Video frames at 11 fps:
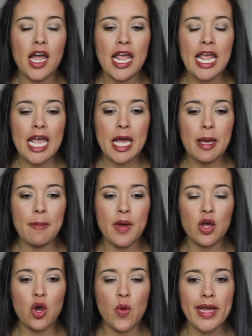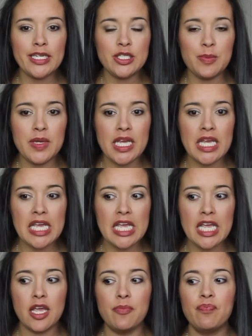am going to
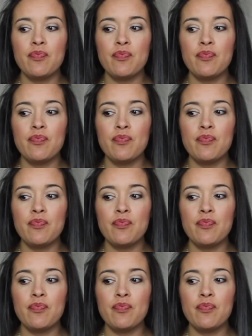be